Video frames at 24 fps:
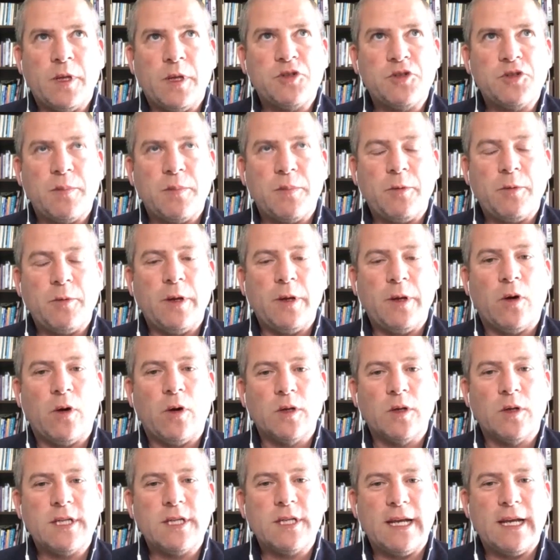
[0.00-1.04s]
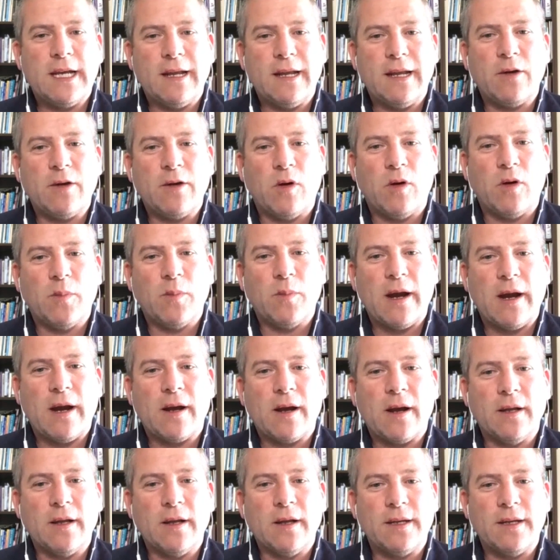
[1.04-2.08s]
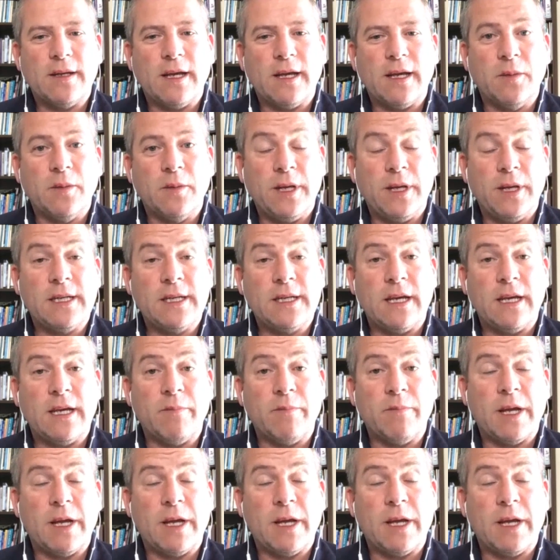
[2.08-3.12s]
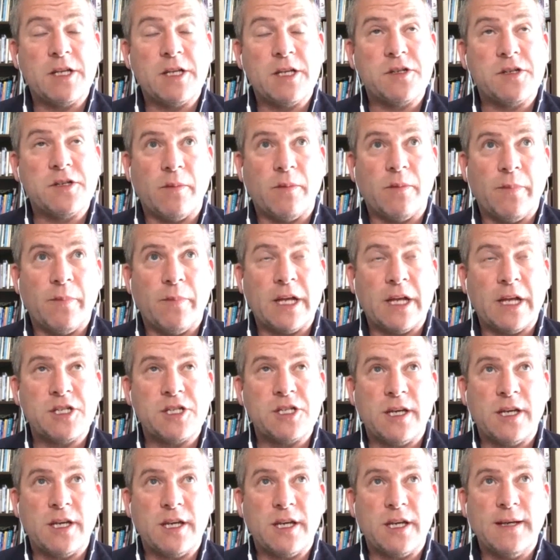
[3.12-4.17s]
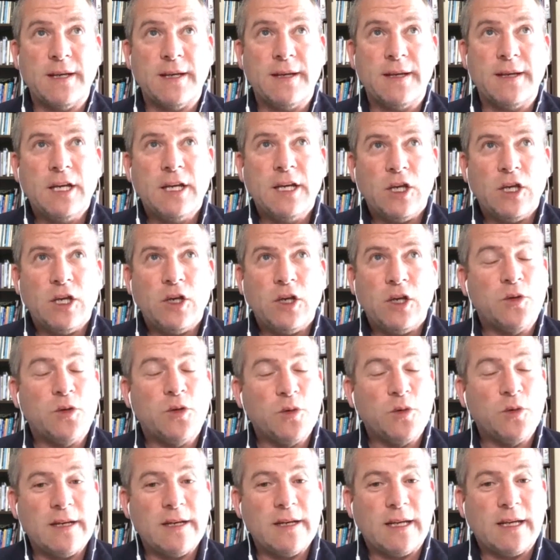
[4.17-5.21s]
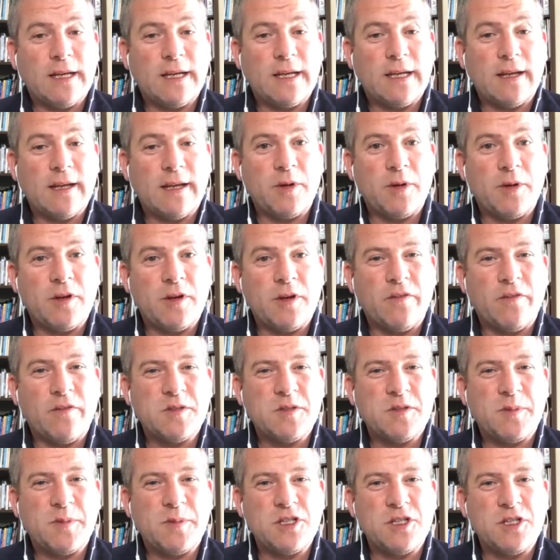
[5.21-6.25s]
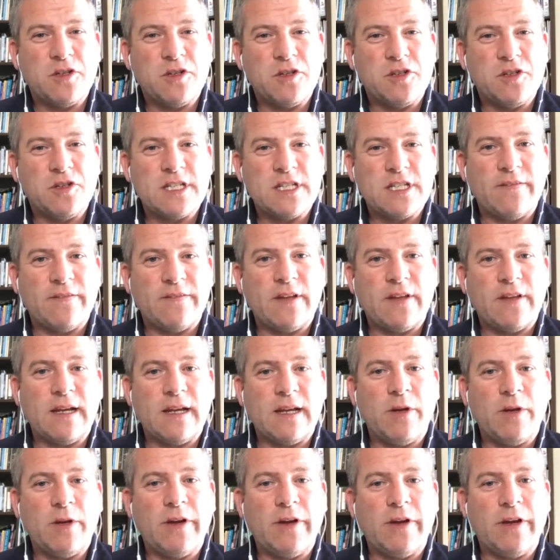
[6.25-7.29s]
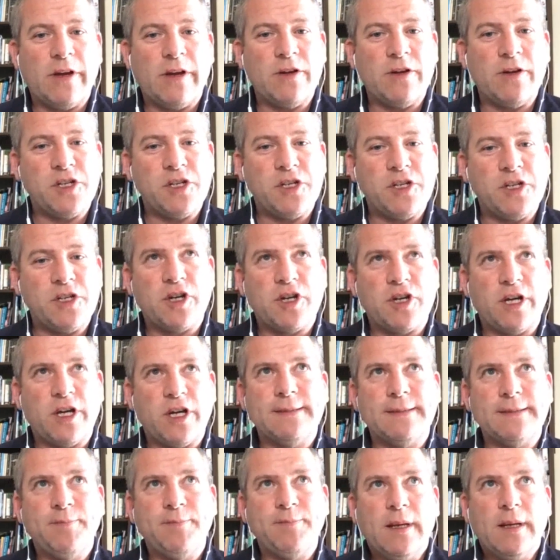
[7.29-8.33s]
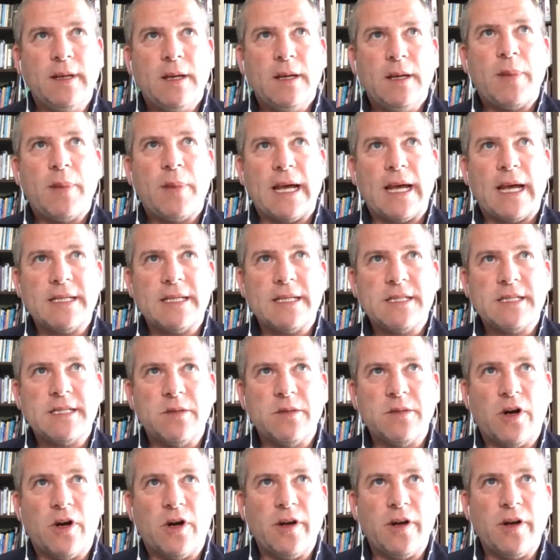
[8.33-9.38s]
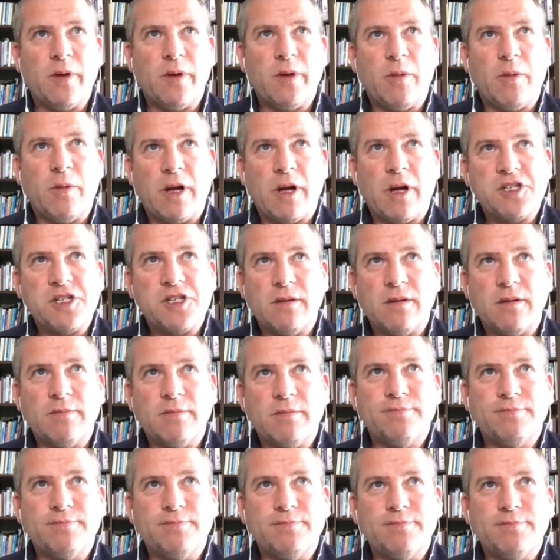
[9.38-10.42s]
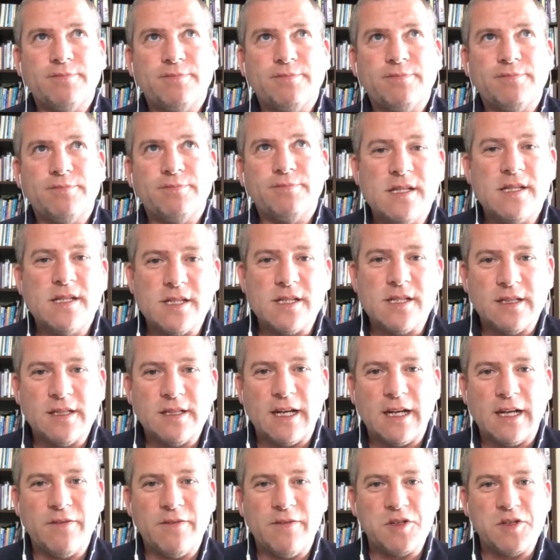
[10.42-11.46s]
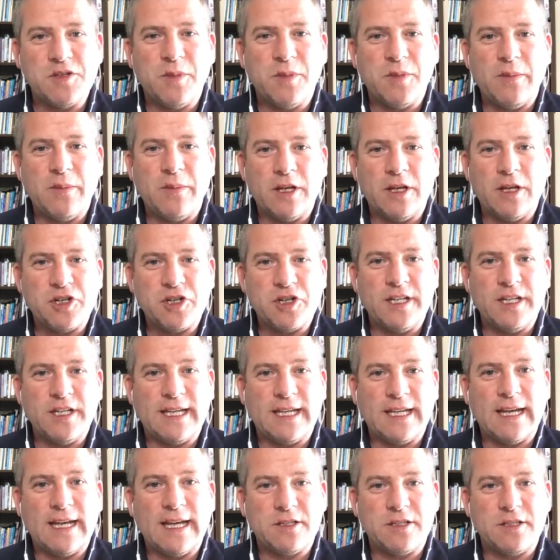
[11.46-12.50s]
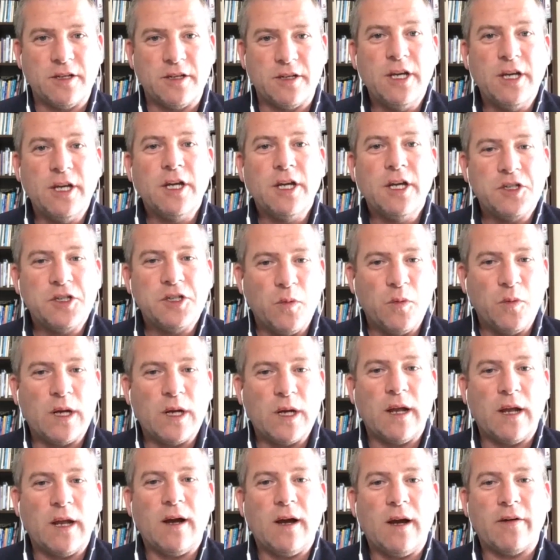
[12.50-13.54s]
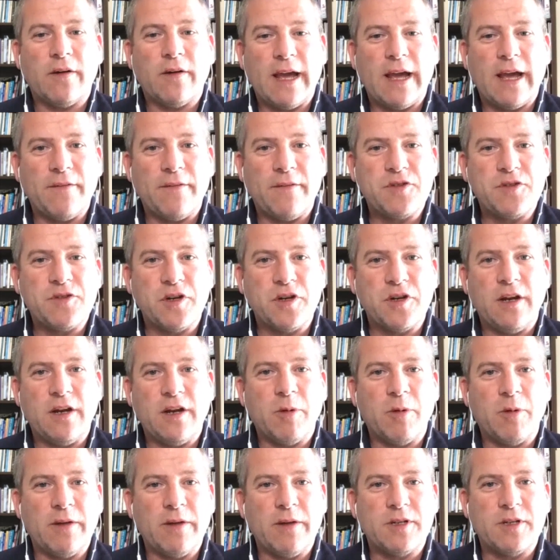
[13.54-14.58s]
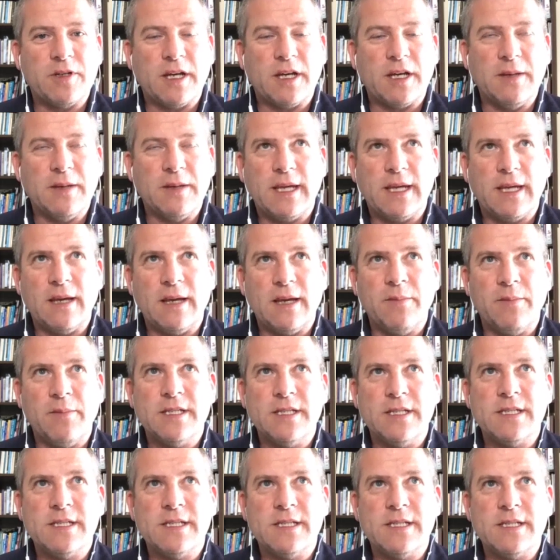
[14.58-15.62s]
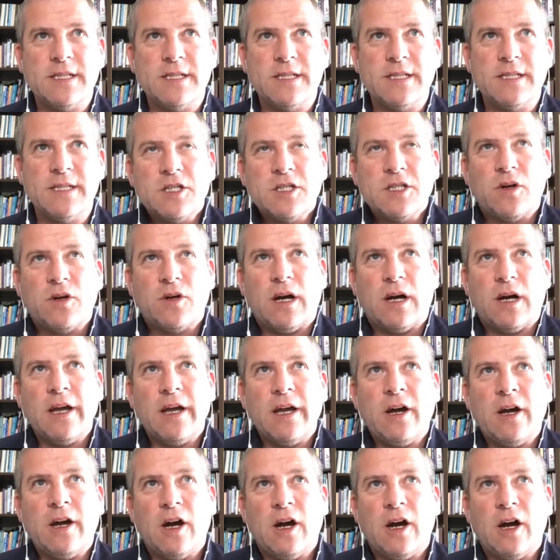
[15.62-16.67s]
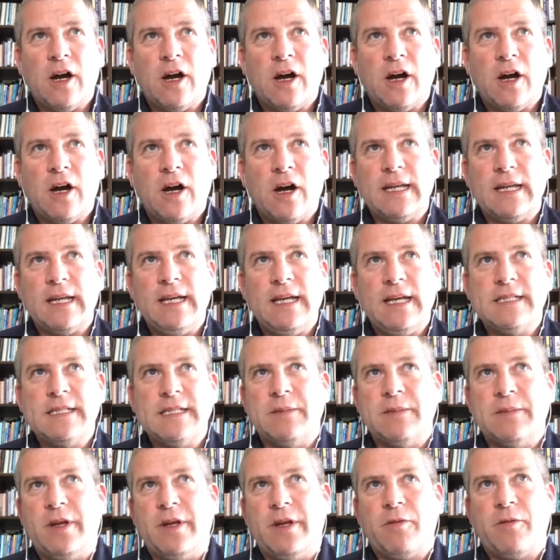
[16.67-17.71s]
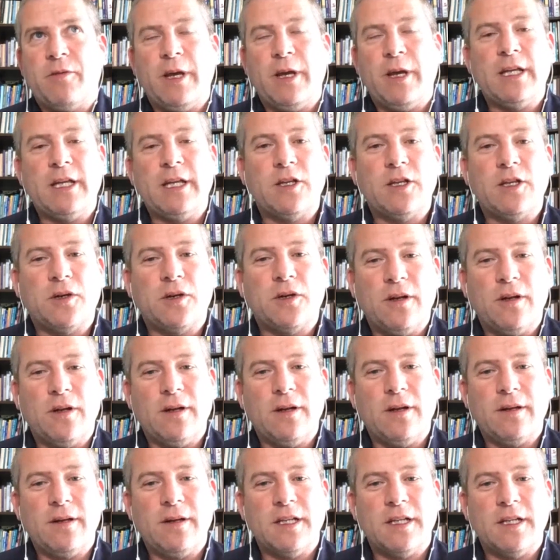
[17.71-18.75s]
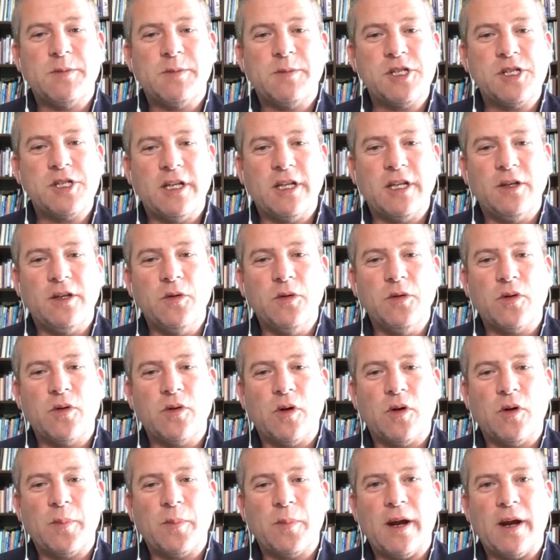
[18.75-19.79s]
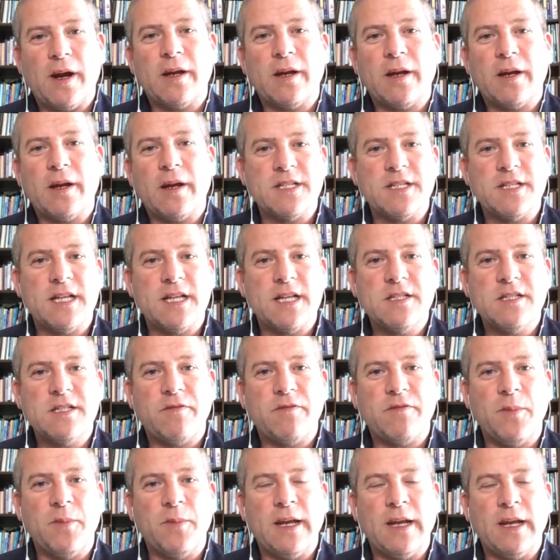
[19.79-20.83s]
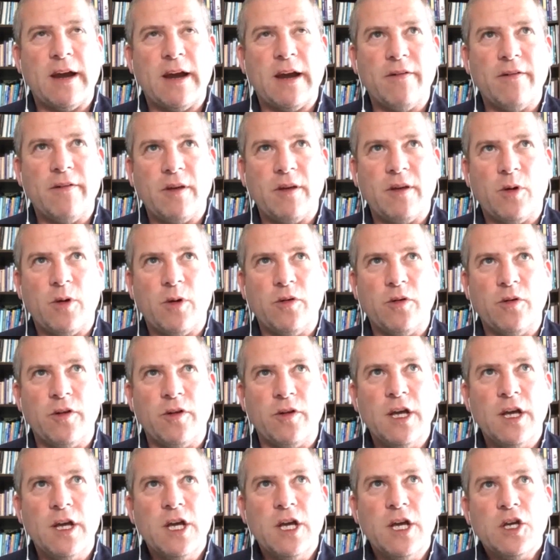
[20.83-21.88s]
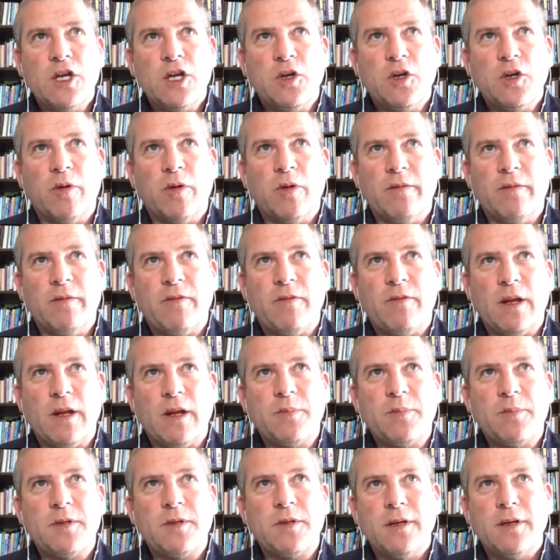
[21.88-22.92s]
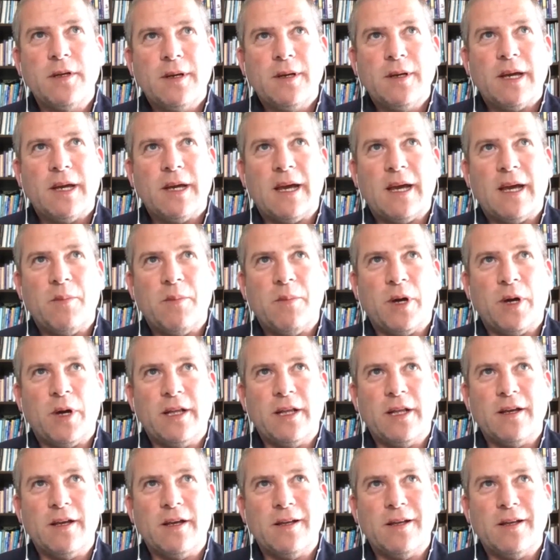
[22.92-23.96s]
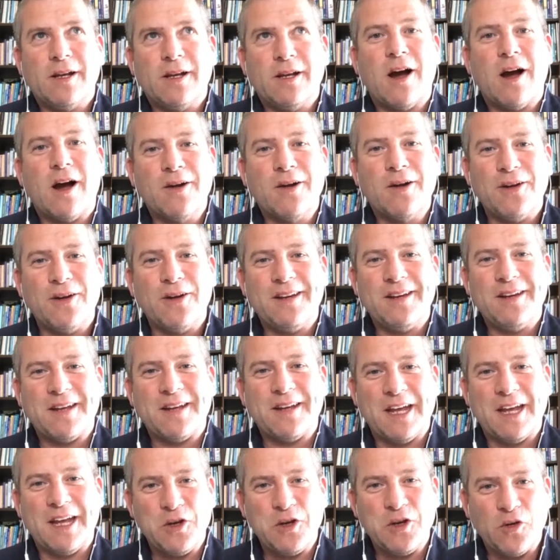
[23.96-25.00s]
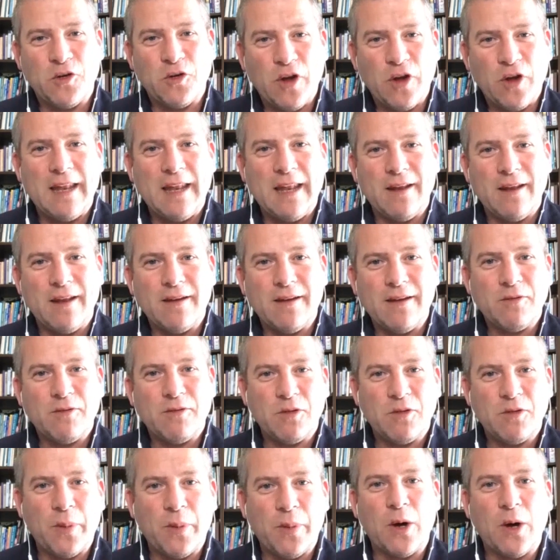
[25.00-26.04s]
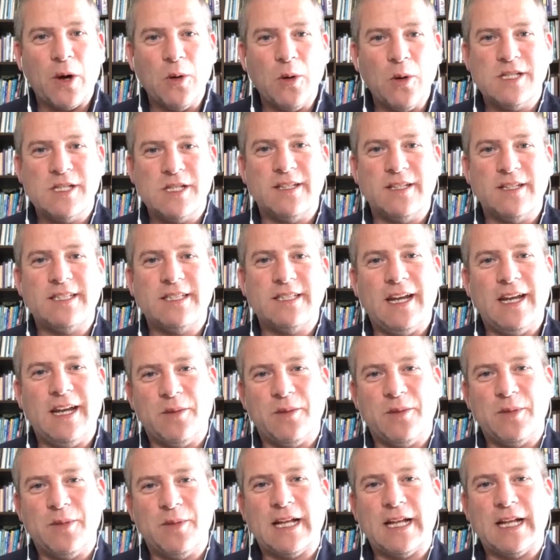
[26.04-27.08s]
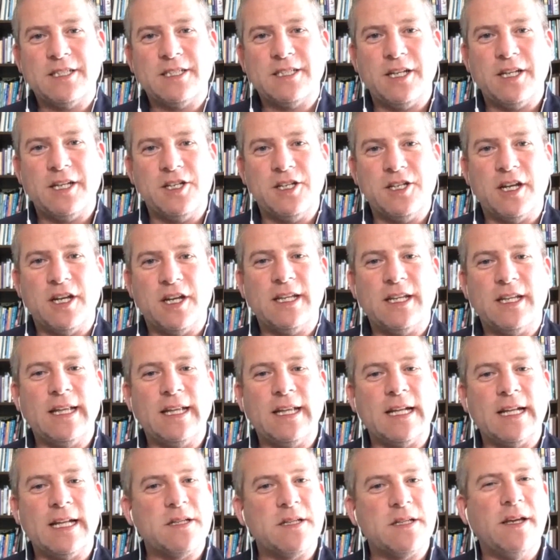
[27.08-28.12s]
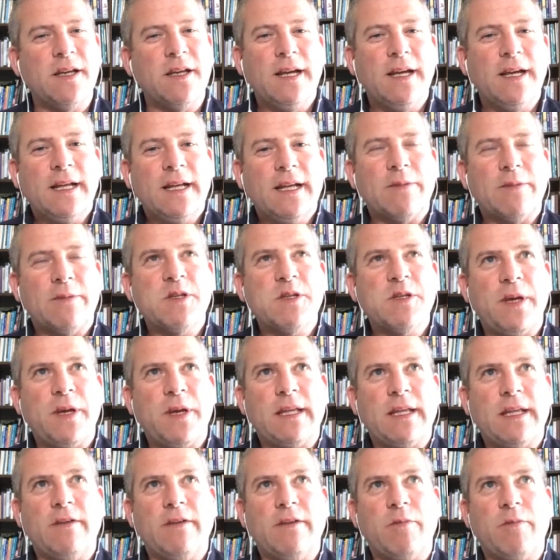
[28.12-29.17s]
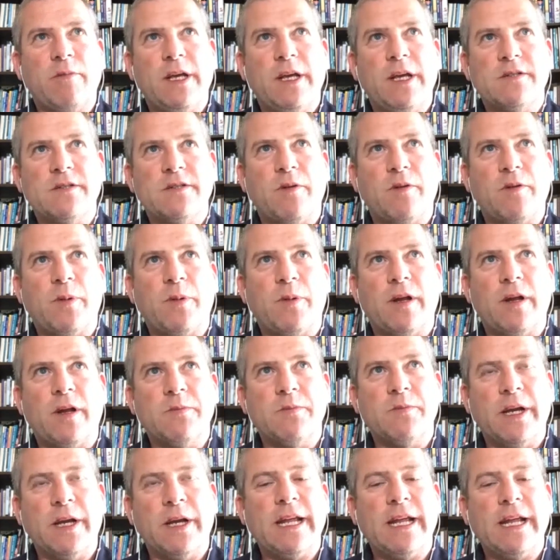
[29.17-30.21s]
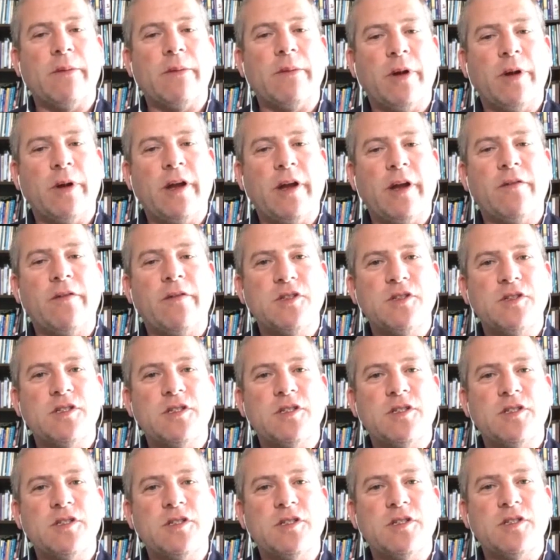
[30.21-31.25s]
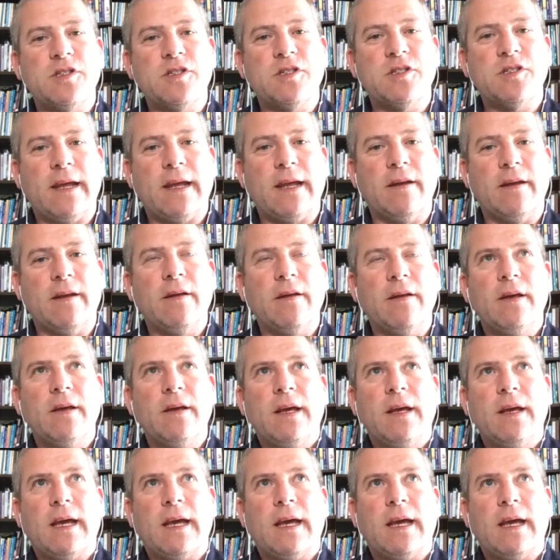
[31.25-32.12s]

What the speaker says: the trip between a hotel and Croke Park on a big day of match day, you do tend to get that bit nervous because you just have that little bit of energy. You're trying to pass the morning by watching nonsense on television maybe and trying to get to 2 o'clock or 3:30 or whatever time the game is. So I always felt at ease the minute we hit the tunnel, especially in the new Croke Park. There was a sense of familiarity about it. You were enveloped by the concrete and you're in the bowels of the stadium at that stage. And I think that was a big thing for me as a footballer. My nerves used to settle then.